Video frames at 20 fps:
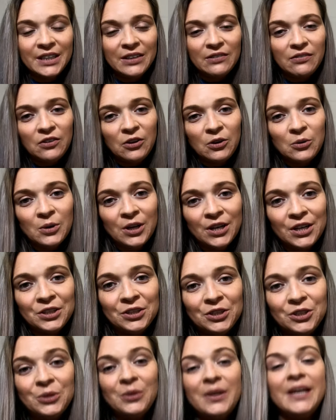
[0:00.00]
If you are
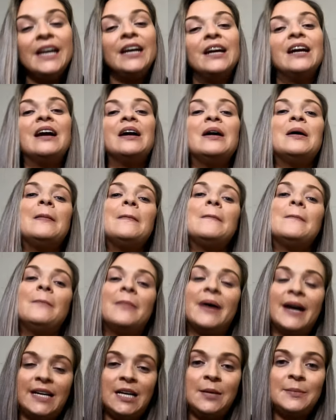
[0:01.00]
new here,
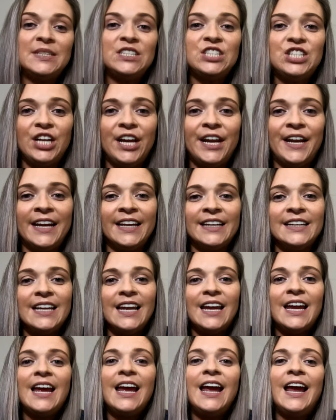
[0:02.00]
my name is Janet,
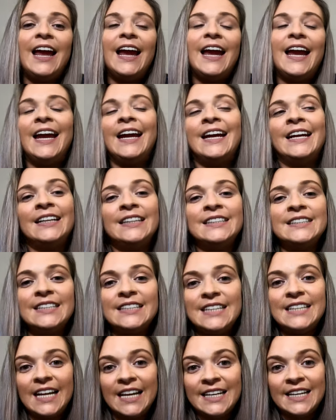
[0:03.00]
and in
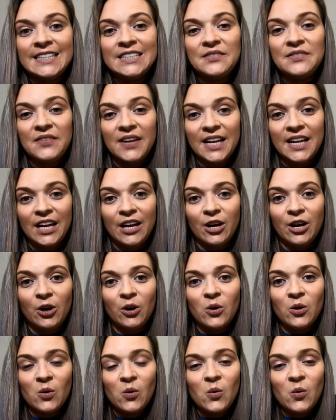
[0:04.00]
today's
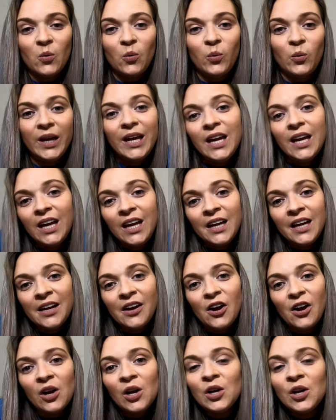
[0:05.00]
video, we
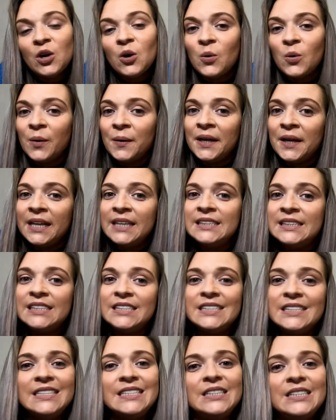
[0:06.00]
are going
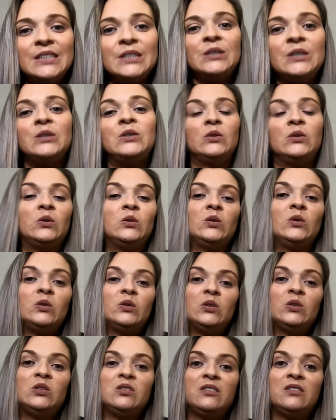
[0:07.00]
to do
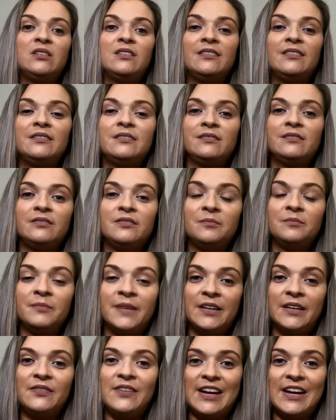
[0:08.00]

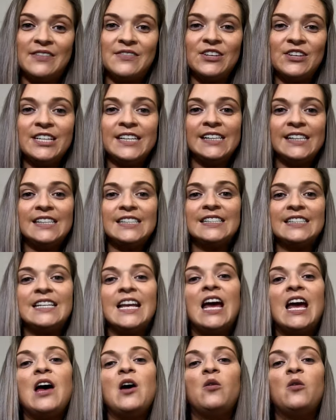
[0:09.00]
my favorites
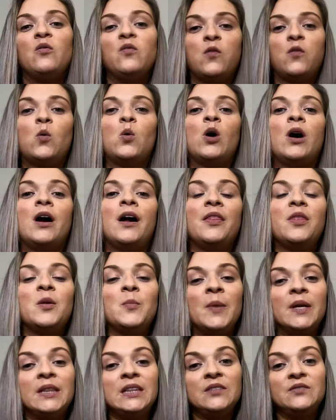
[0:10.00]
for the
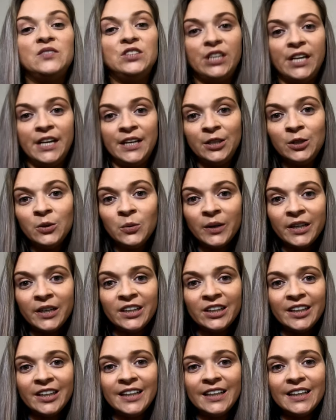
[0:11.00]
month of
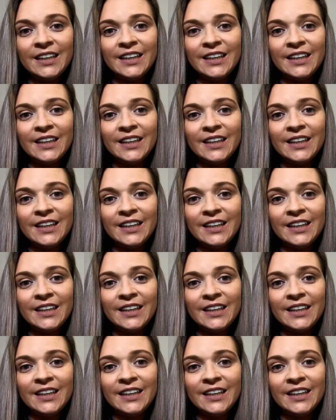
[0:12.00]
January.